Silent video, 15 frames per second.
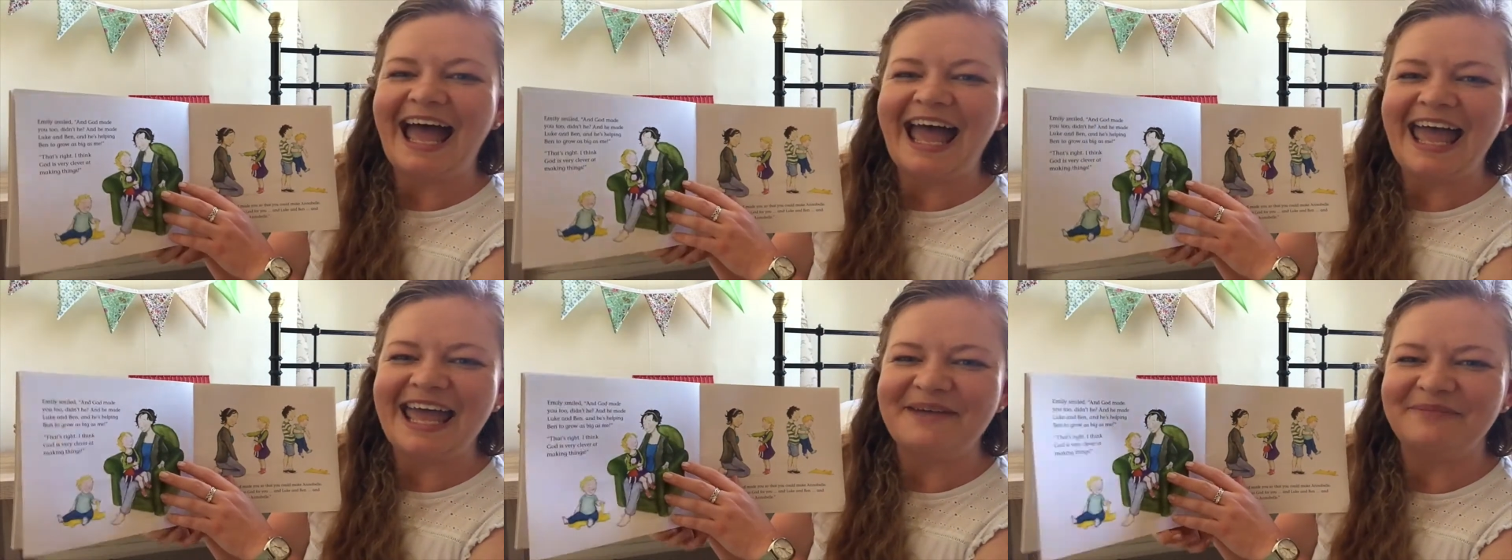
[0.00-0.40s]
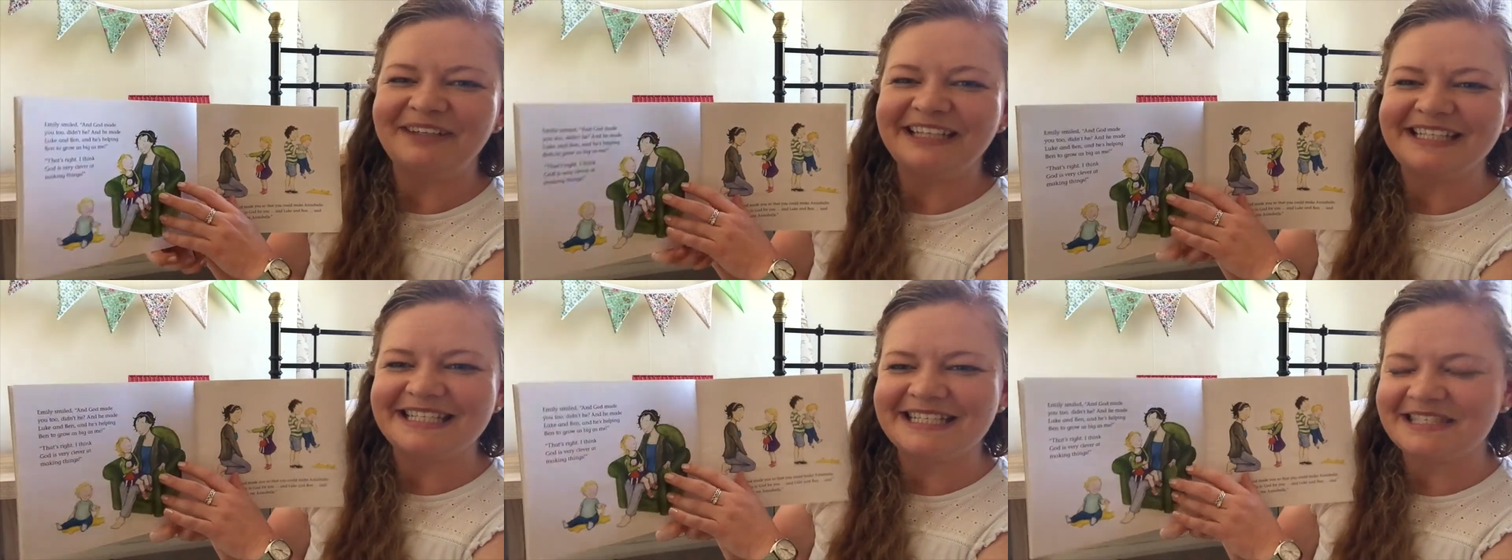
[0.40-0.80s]

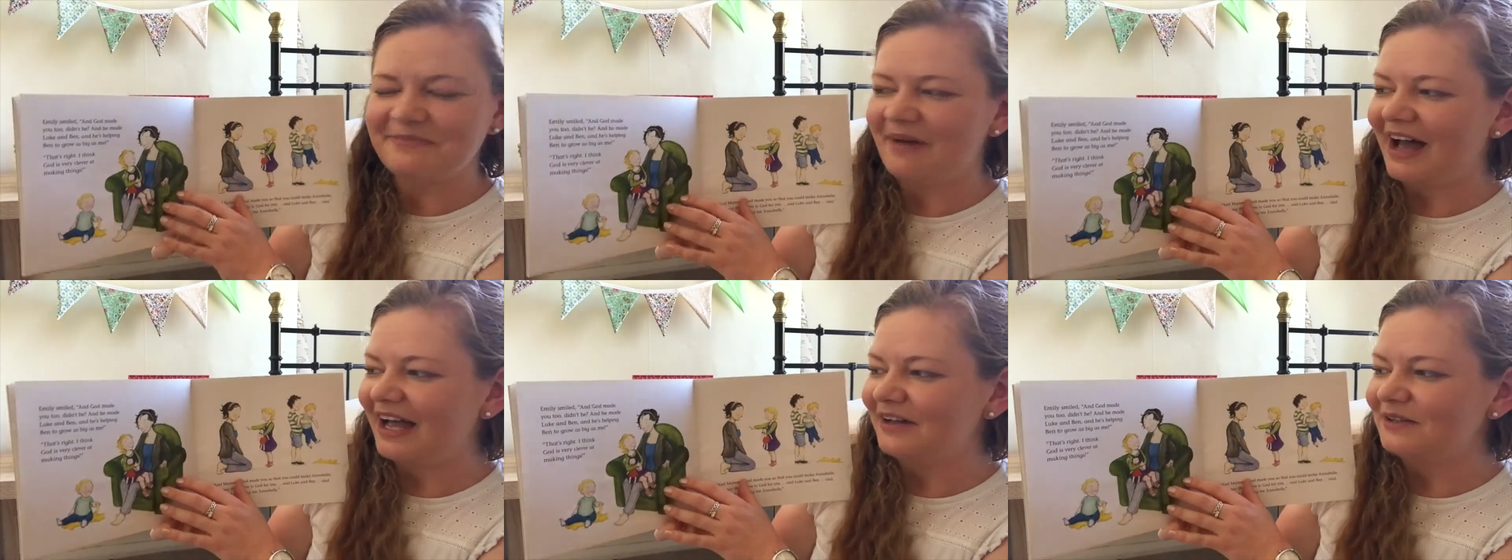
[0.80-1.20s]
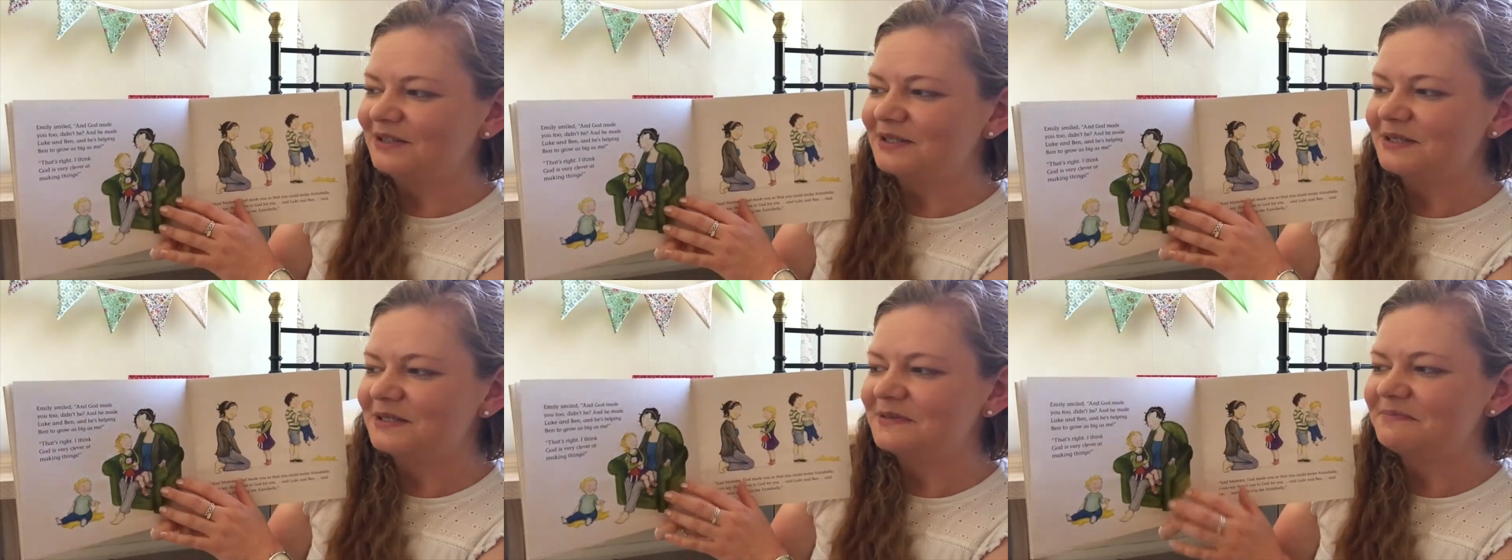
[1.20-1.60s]
Emily
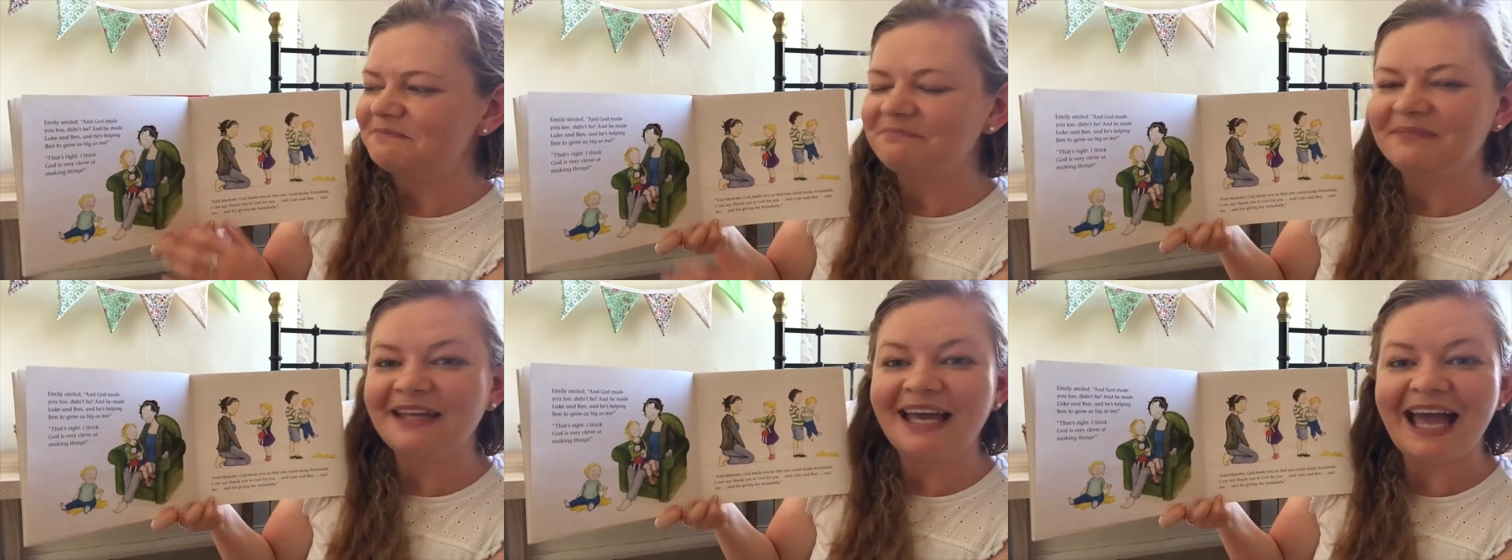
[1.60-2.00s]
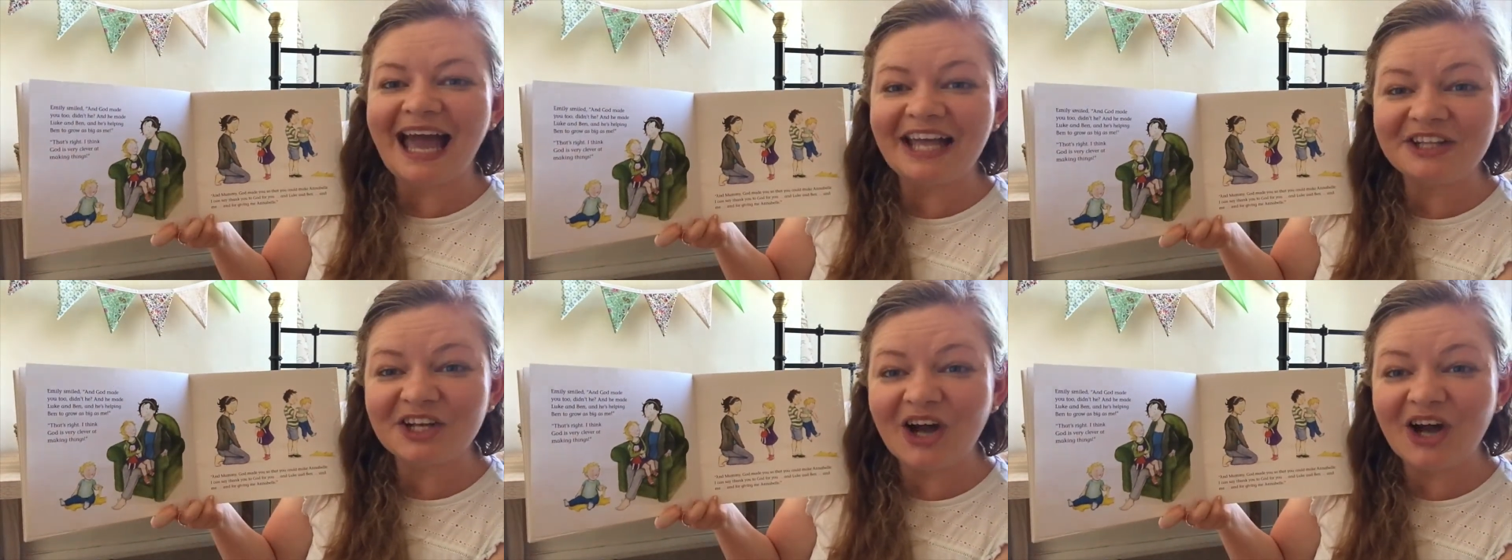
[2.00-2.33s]
smiled. "And